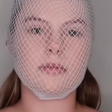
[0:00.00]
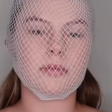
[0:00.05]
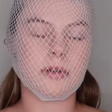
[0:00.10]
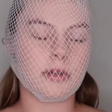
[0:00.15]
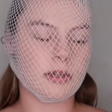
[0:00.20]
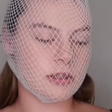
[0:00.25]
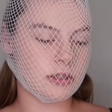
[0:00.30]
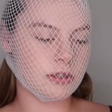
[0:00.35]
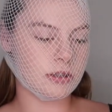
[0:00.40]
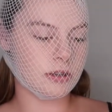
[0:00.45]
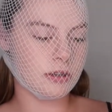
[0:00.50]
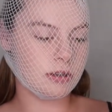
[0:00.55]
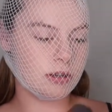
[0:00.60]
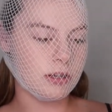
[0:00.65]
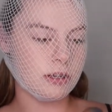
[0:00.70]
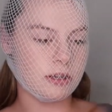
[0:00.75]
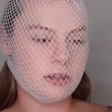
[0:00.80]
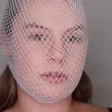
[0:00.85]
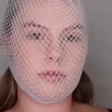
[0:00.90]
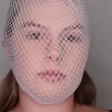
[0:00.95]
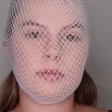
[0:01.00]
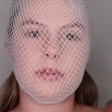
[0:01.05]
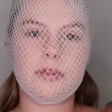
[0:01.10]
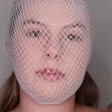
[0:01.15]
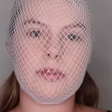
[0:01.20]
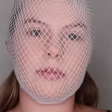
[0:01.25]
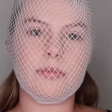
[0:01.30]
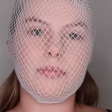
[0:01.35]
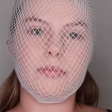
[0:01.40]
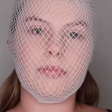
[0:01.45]
I'm going to go in
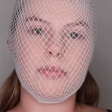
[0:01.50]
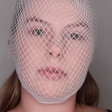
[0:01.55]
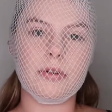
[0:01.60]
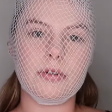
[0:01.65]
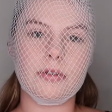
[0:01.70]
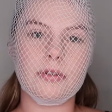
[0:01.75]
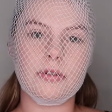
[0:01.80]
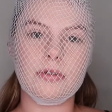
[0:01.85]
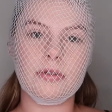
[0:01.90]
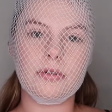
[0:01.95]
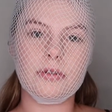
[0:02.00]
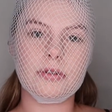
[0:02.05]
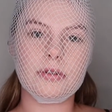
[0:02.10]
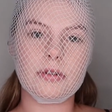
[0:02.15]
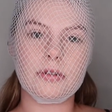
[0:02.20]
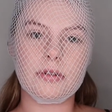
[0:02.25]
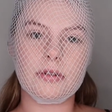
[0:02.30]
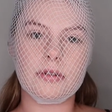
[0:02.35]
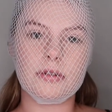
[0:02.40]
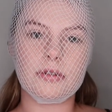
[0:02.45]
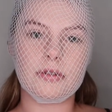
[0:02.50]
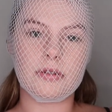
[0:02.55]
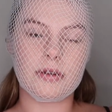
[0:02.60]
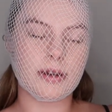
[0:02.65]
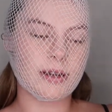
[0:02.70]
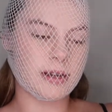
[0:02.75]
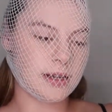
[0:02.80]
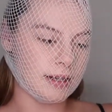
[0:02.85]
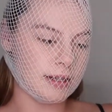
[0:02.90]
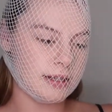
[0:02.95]
with the blue, so those
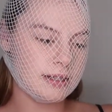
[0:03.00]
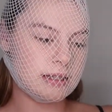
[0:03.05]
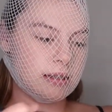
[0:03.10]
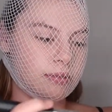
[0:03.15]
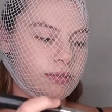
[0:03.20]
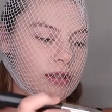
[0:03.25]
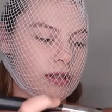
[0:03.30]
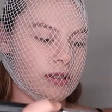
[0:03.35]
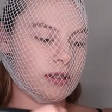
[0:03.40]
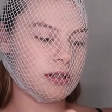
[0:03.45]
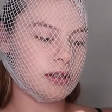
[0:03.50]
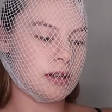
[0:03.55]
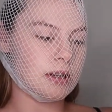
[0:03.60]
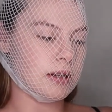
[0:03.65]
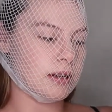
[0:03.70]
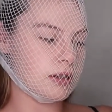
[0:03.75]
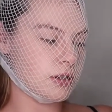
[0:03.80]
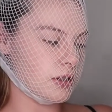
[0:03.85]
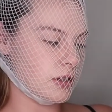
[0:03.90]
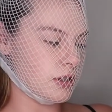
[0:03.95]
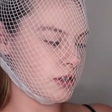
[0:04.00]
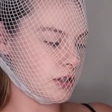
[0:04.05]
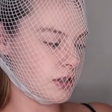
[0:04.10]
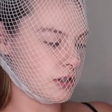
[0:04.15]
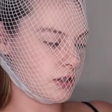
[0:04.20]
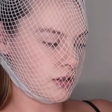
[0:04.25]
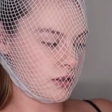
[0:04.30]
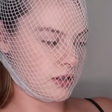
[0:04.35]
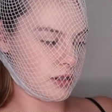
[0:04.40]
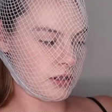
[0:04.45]
3 colors. I literally just
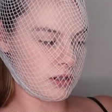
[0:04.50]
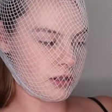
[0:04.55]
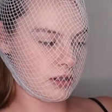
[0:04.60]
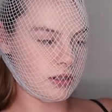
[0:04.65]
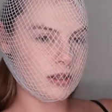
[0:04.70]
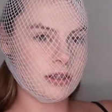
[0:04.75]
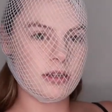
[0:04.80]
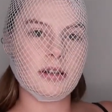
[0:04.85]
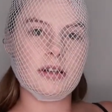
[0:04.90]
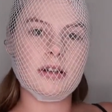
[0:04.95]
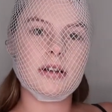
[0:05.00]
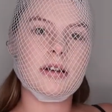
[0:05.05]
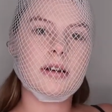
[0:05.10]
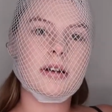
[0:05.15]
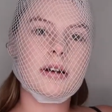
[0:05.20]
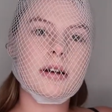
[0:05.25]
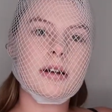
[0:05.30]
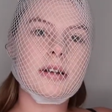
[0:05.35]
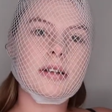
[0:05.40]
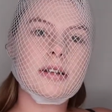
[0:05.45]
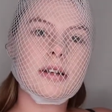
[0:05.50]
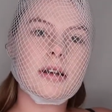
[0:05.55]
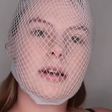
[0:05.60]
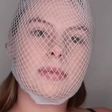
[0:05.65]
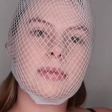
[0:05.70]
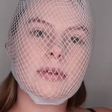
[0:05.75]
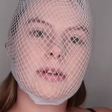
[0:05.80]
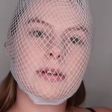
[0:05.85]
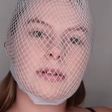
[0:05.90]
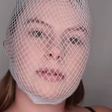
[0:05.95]
do this. I
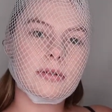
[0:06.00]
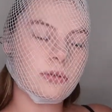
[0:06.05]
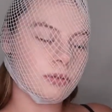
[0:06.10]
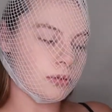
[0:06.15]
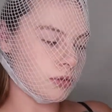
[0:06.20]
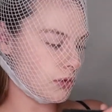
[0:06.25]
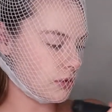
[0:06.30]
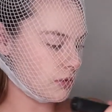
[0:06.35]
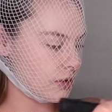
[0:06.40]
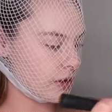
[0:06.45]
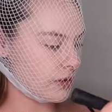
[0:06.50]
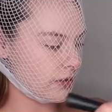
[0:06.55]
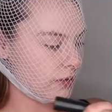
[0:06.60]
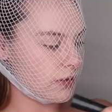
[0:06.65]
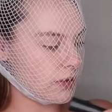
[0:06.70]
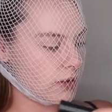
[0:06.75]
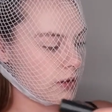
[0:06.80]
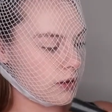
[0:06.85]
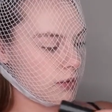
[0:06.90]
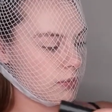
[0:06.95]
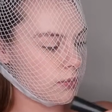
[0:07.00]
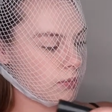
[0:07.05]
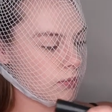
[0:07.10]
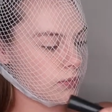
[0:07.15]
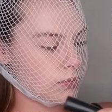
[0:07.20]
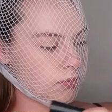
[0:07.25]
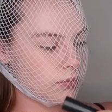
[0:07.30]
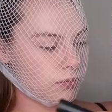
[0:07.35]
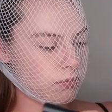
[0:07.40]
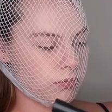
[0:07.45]
dab it in all 3 of
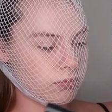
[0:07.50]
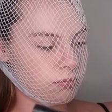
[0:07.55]
them,